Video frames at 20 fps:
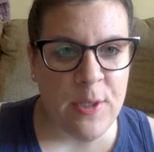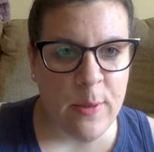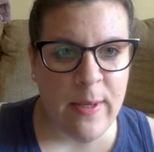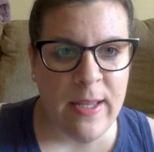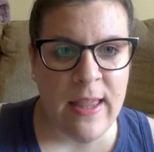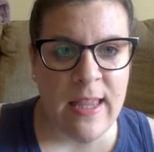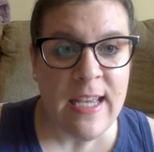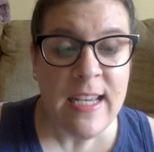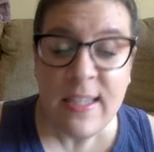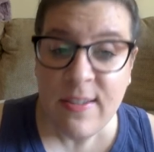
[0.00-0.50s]

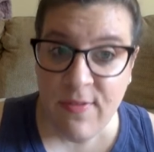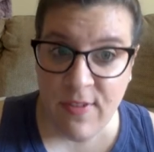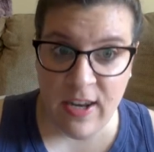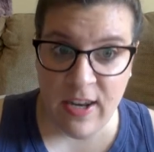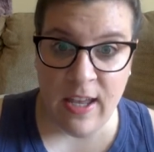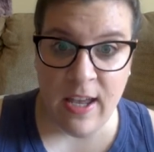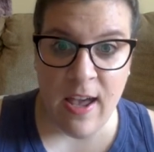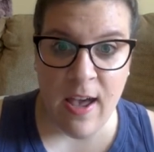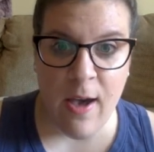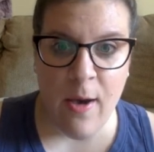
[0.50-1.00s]
in this
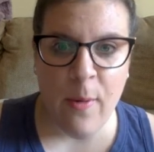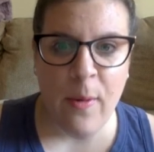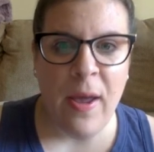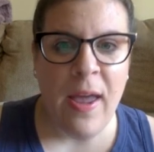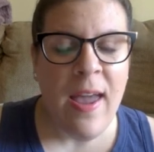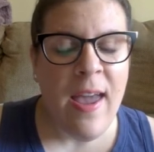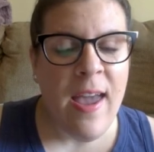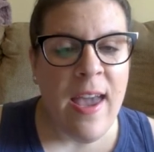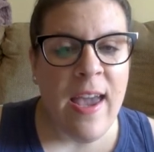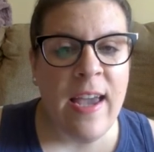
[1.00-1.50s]
video
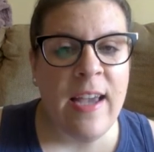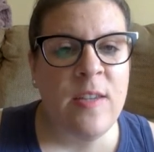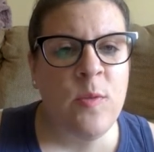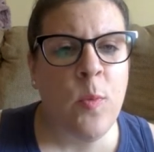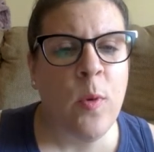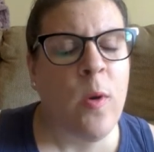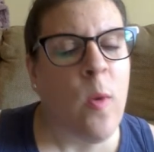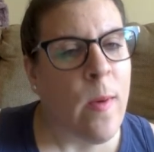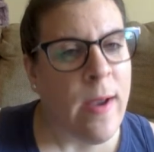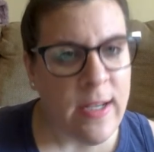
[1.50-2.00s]
is we're
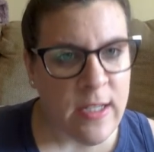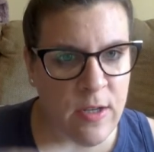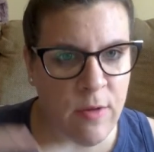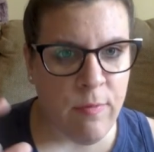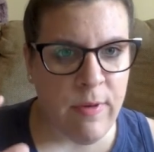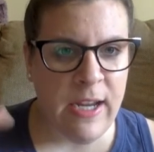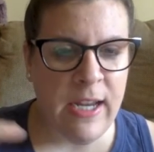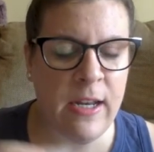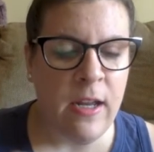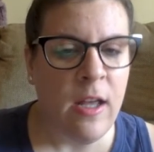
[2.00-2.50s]
going to read